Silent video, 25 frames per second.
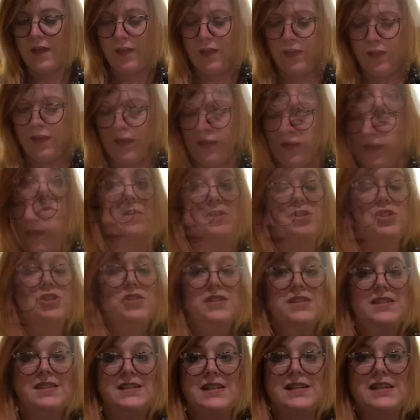And what I want you
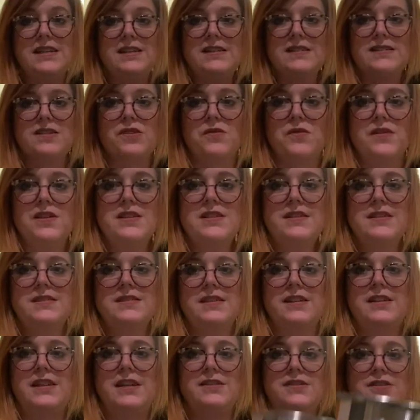to see is, so this
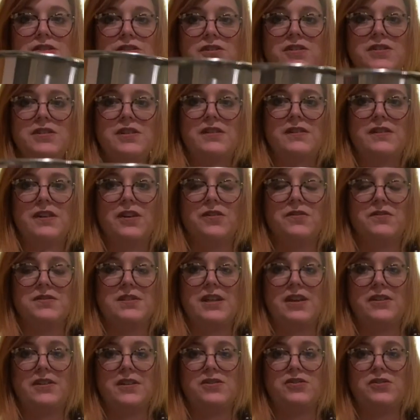is an insert that goes
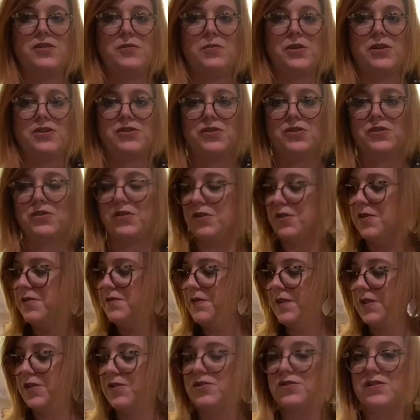down into a pressure cooker
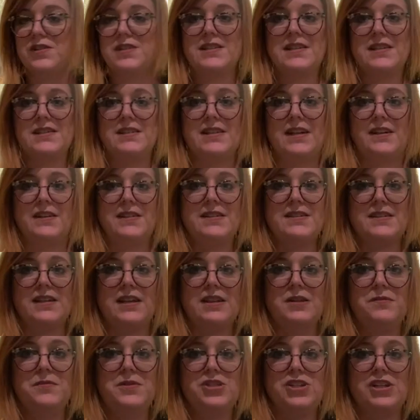that usually sits down
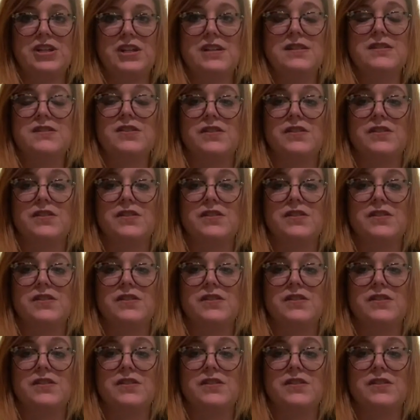inside the machine.